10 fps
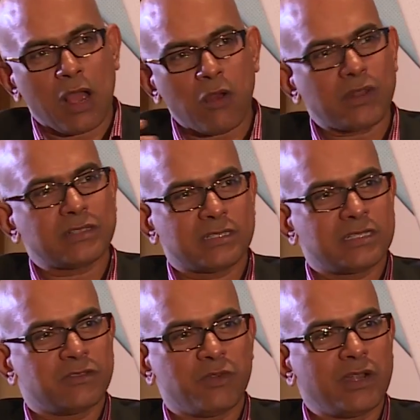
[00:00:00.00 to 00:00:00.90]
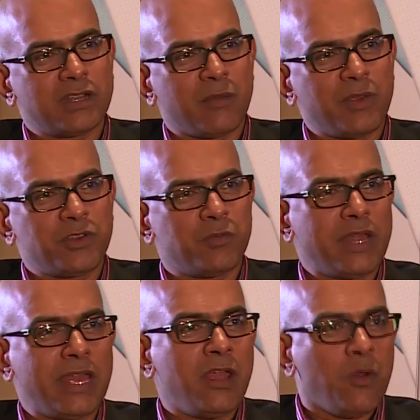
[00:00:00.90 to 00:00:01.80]
How does this world come into
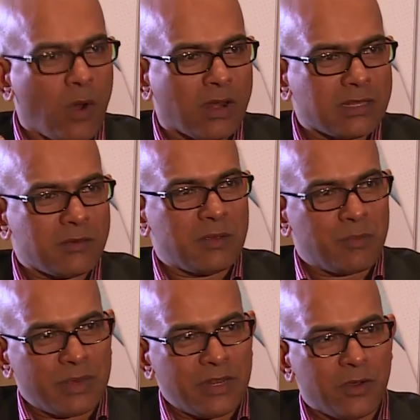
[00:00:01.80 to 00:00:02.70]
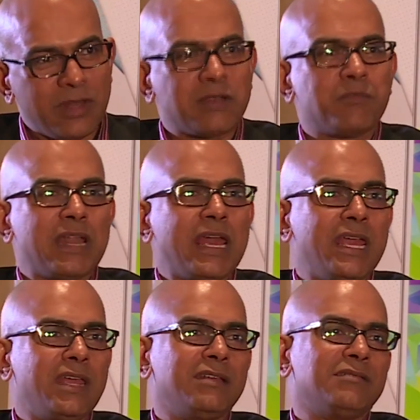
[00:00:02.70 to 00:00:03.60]
play? What are the
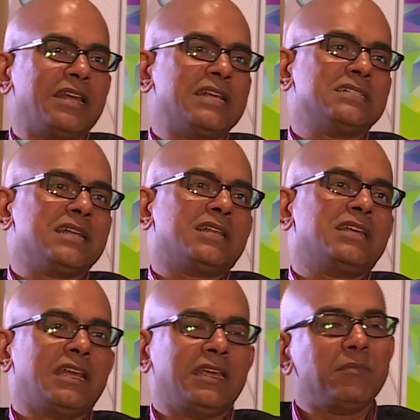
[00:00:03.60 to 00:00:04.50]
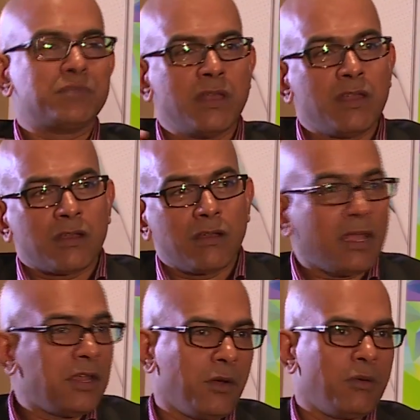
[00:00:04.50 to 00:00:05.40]
interplaying things that keep
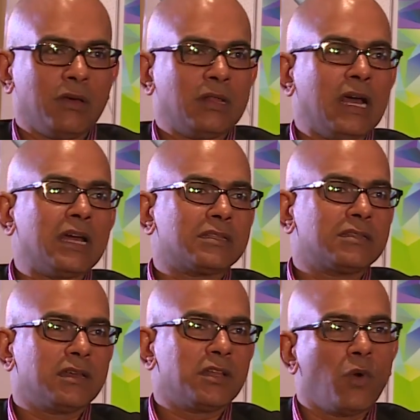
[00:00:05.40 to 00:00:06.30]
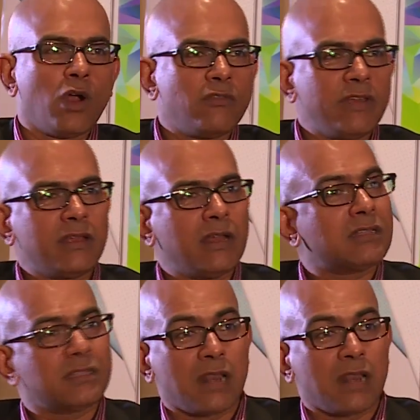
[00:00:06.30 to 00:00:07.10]
Earth revolving, Earth